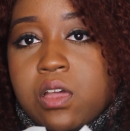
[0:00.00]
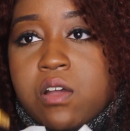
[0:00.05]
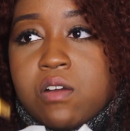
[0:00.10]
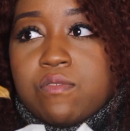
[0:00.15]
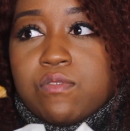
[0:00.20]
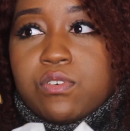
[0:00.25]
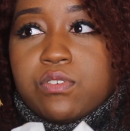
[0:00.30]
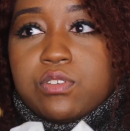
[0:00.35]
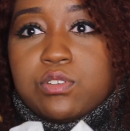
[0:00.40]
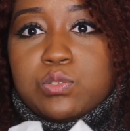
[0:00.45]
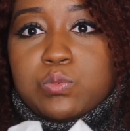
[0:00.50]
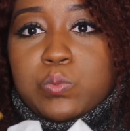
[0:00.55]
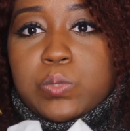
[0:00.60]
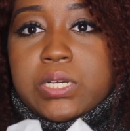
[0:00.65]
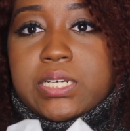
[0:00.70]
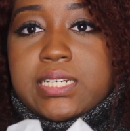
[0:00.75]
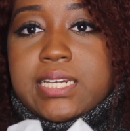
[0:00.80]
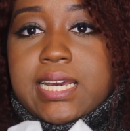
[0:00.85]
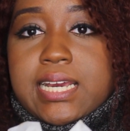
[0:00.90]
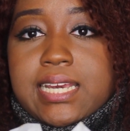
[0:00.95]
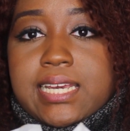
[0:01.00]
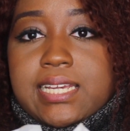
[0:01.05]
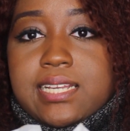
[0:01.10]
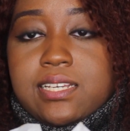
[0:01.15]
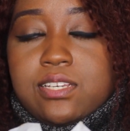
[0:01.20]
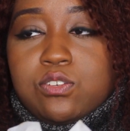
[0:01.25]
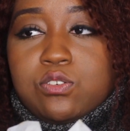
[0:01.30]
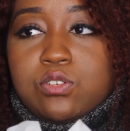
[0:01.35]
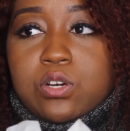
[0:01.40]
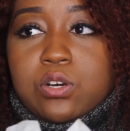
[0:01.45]
for this one night,
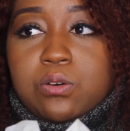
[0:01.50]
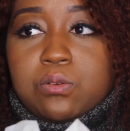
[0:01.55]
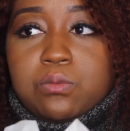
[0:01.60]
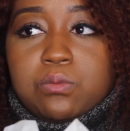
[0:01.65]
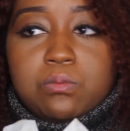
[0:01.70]
you know?